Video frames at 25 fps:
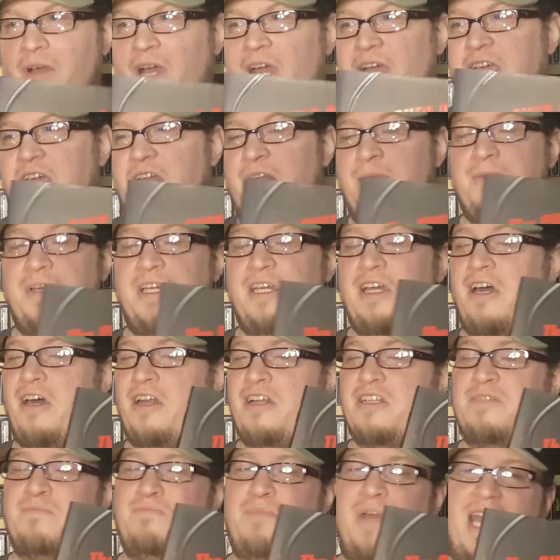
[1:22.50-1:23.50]
I gotta be
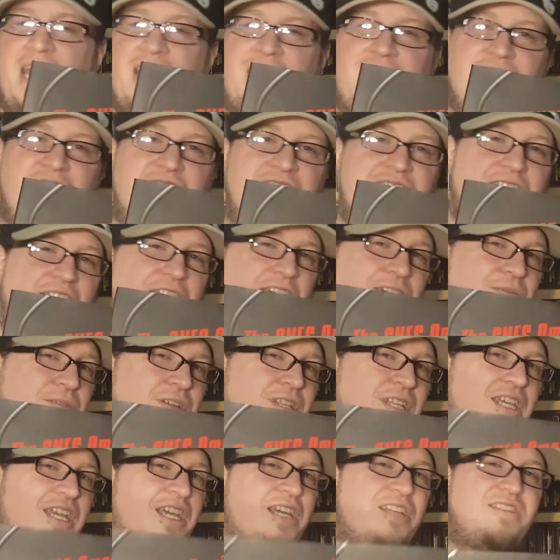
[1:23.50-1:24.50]
honest, back in the day
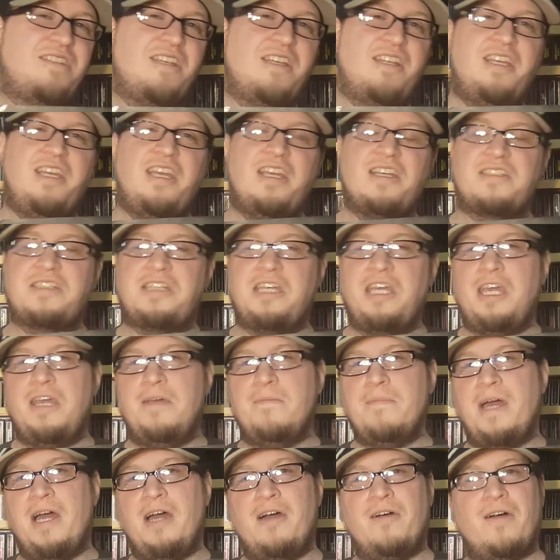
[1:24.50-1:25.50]
when the SNES
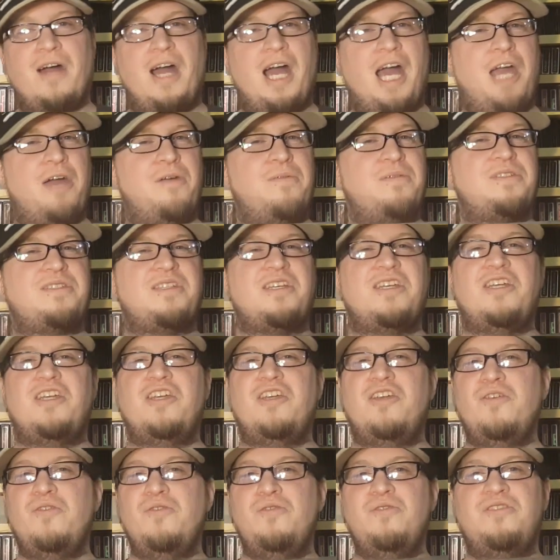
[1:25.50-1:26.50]
came out, I was a
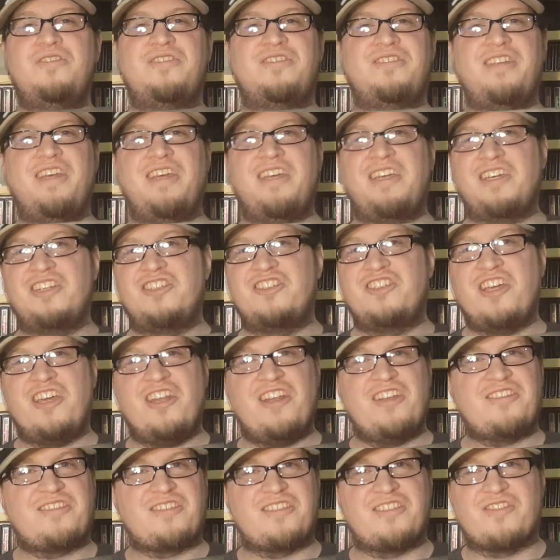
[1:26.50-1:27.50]
huge Sega
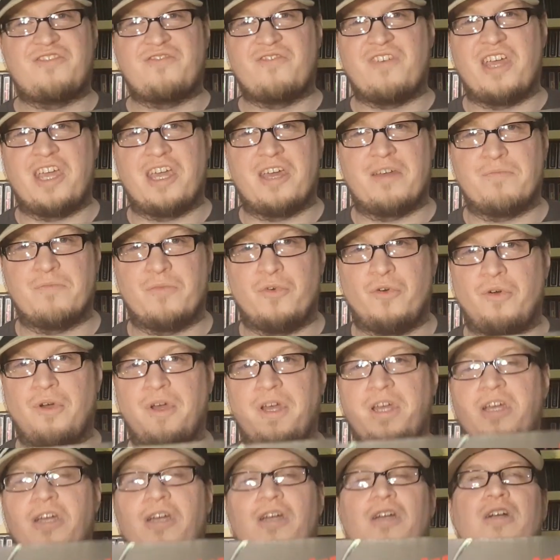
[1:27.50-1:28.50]
Genesis
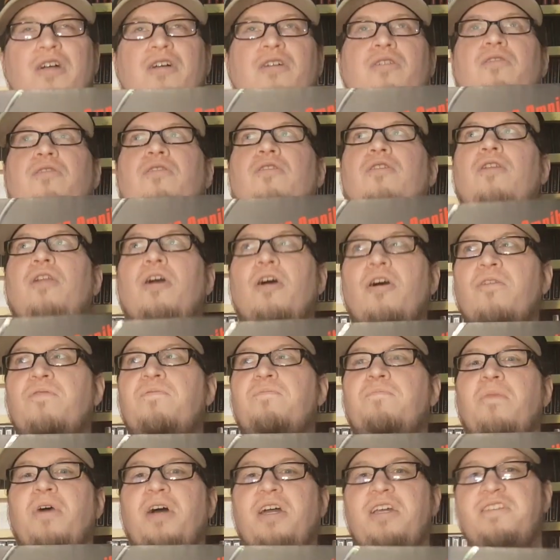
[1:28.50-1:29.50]
fanboy.
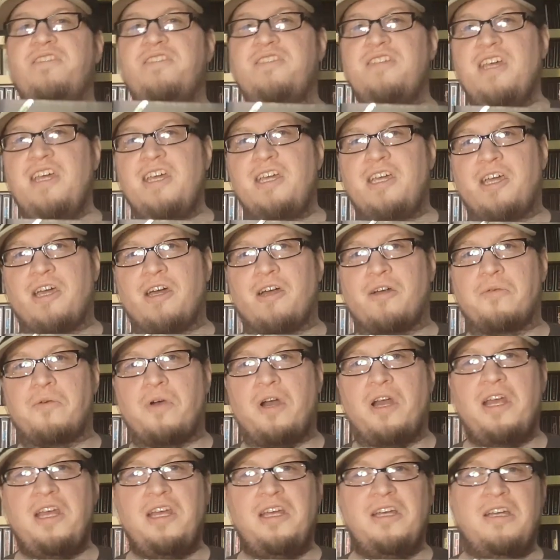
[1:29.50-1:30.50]
Loved my Sega,
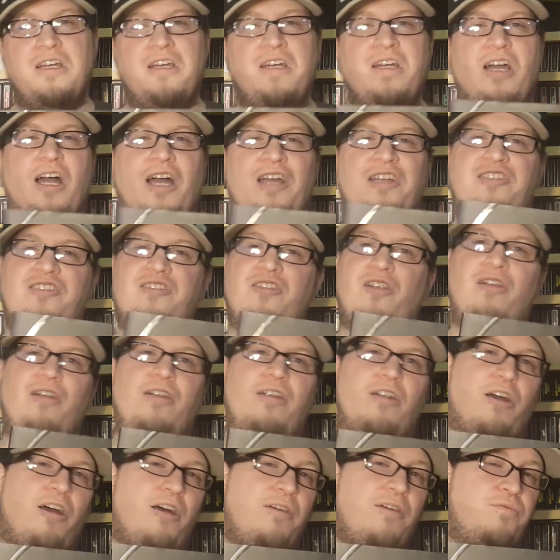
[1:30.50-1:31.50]
right? I
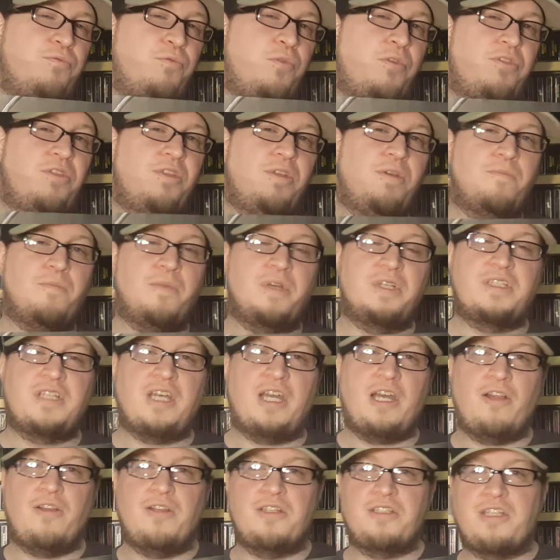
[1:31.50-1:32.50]
started off with the
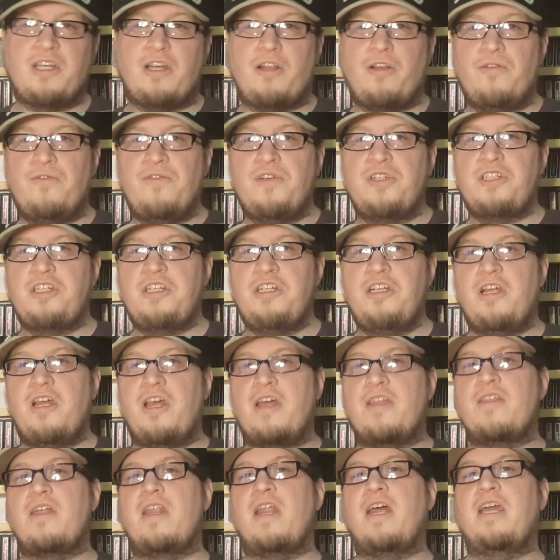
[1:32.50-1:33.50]
Mattel Intellivision,
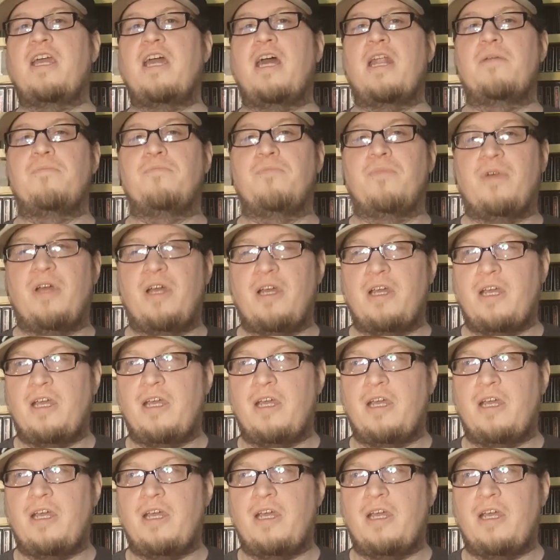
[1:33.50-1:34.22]
and then I got a